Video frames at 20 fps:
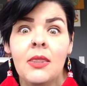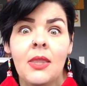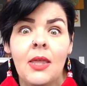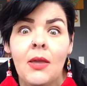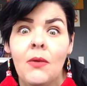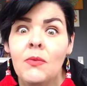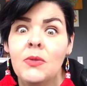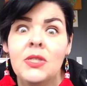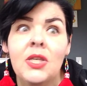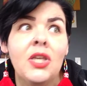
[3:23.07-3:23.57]

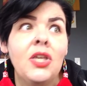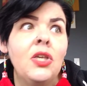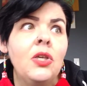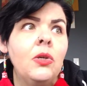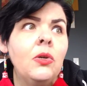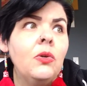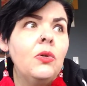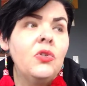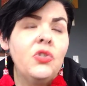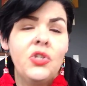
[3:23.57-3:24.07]
It was a
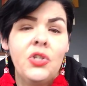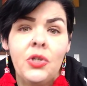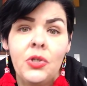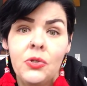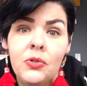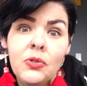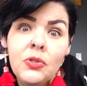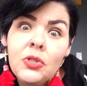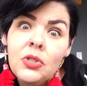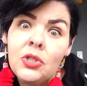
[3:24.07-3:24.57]

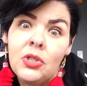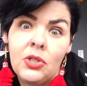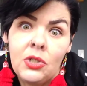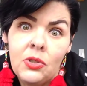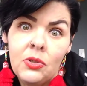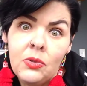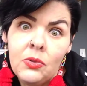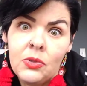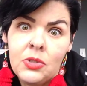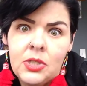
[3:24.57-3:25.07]

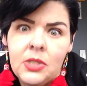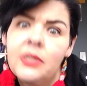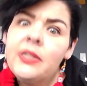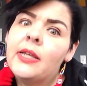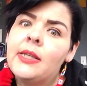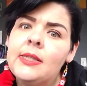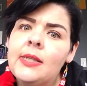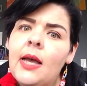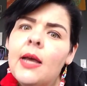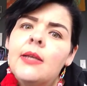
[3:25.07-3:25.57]
huge
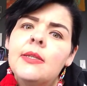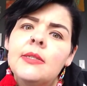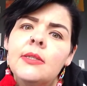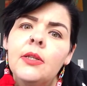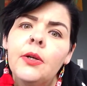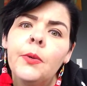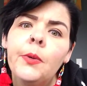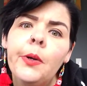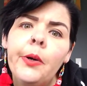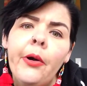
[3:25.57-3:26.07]
success.
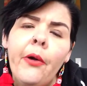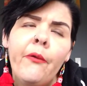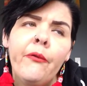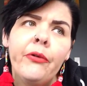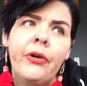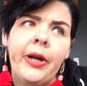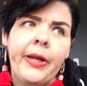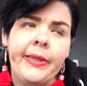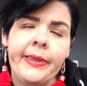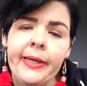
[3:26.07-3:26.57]
There were
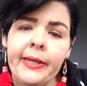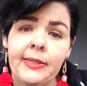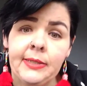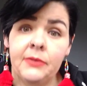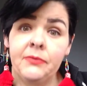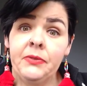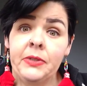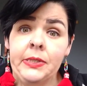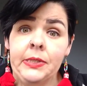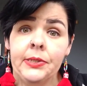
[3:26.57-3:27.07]
over
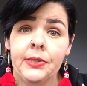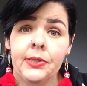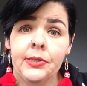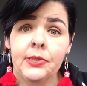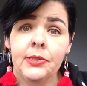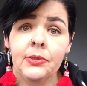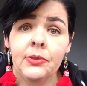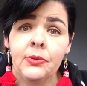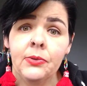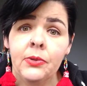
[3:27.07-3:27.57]
8,000
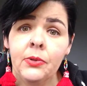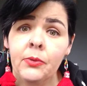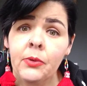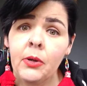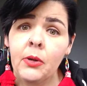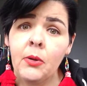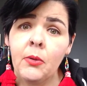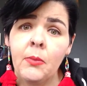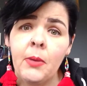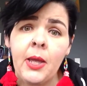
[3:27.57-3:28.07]
visitors to the
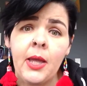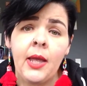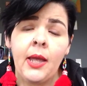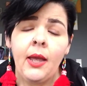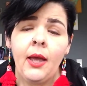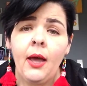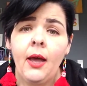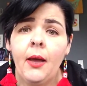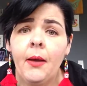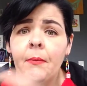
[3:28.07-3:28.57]
room
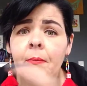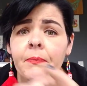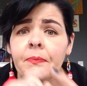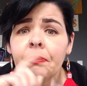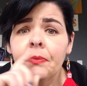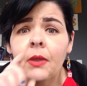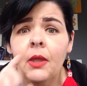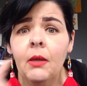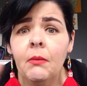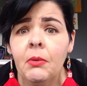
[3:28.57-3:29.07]

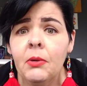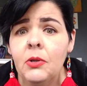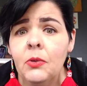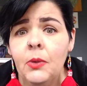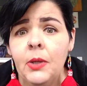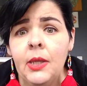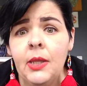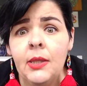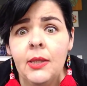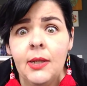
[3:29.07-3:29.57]

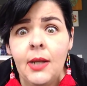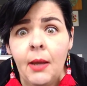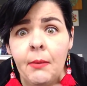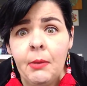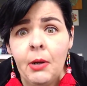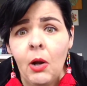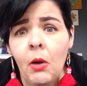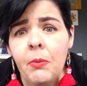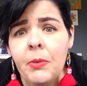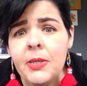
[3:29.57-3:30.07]
between the time
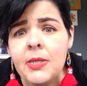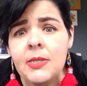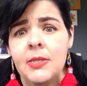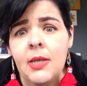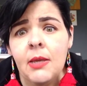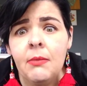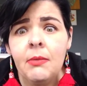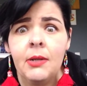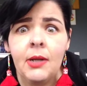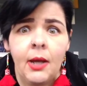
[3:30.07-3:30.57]
it opens
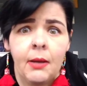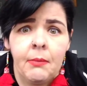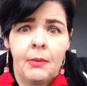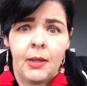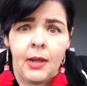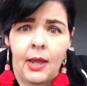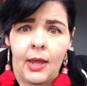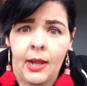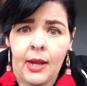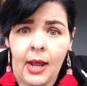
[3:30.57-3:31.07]
and the time
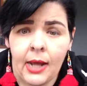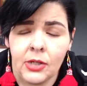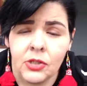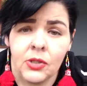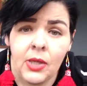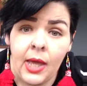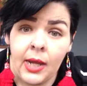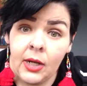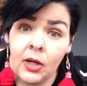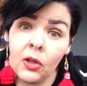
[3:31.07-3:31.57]
it
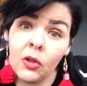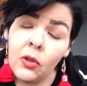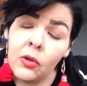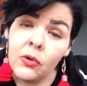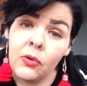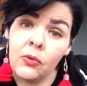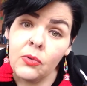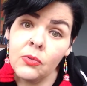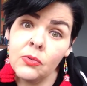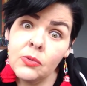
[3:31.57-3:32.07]
actually had to
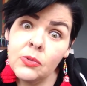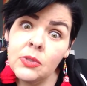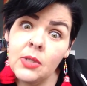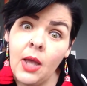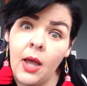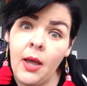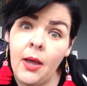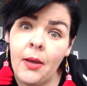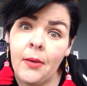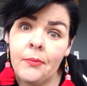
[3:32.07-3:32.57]
close
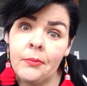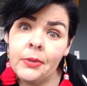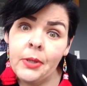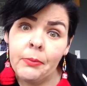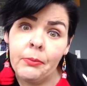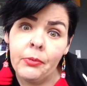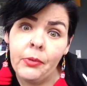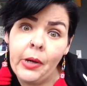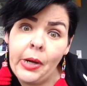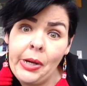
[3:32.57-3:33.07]

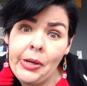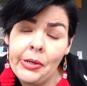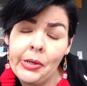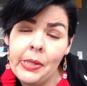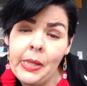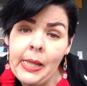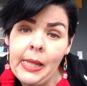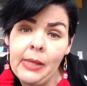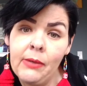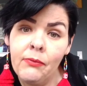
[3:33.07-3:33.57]

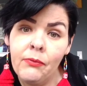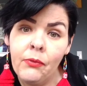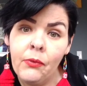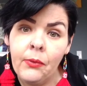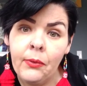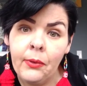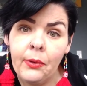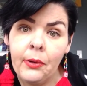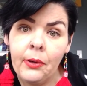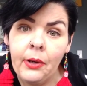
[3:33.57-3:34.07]
temporarily
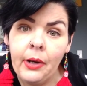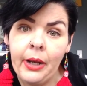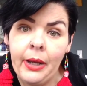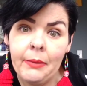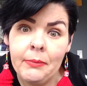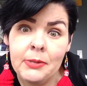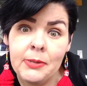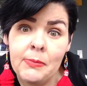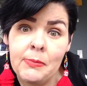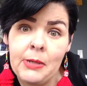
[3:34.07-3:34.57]
for
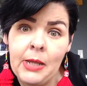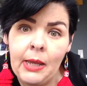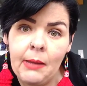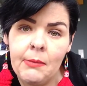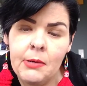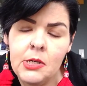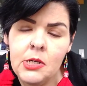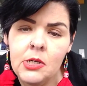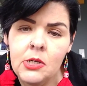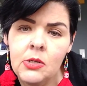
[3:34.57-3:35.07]
some
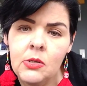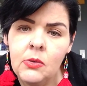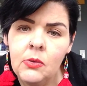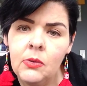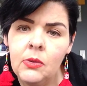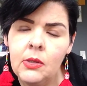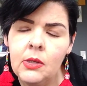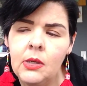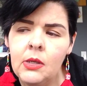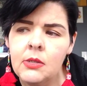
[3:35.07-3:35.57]
damage
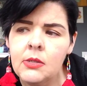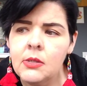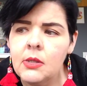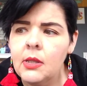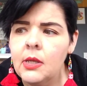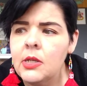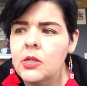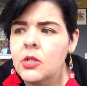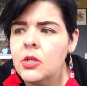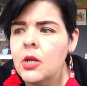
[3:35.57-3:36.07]
to the
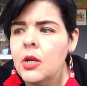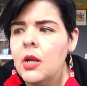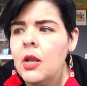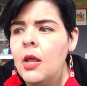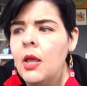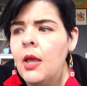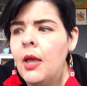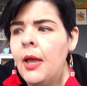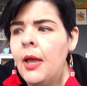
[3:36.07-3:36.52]
installation.